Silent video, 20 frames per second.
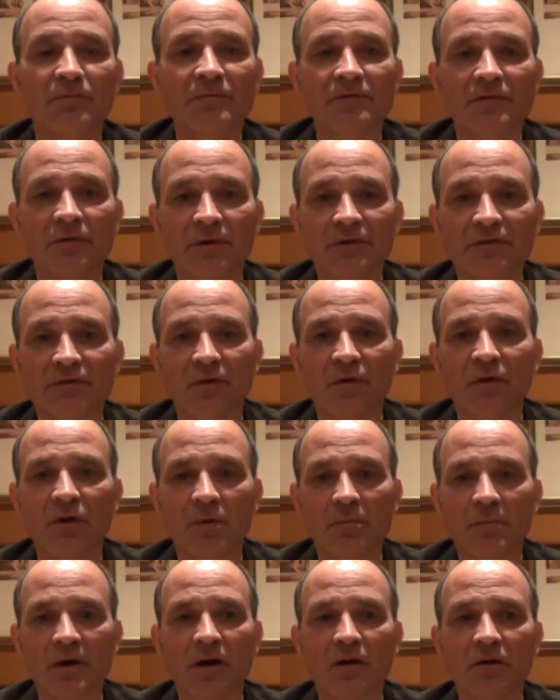So it's
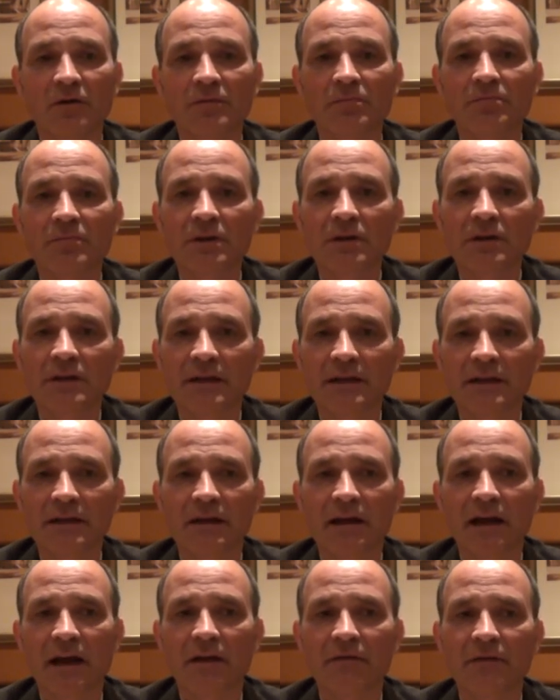all about
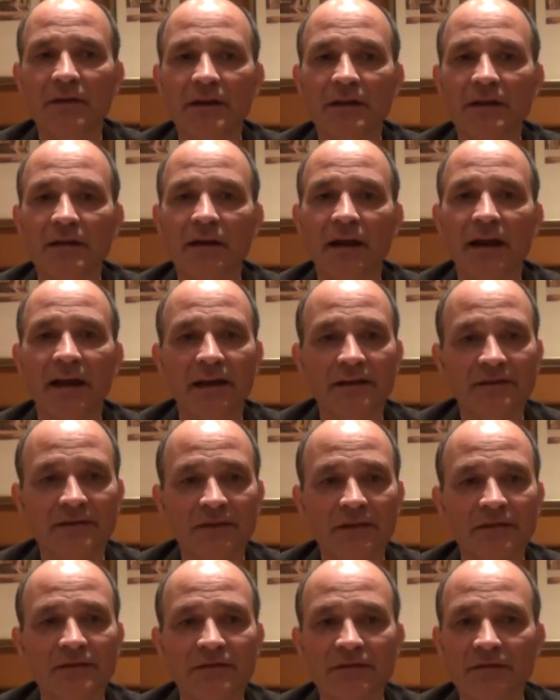building, having
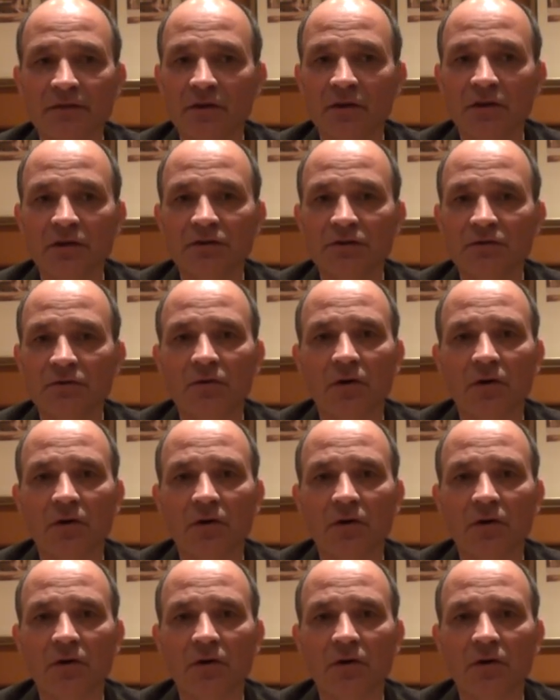access to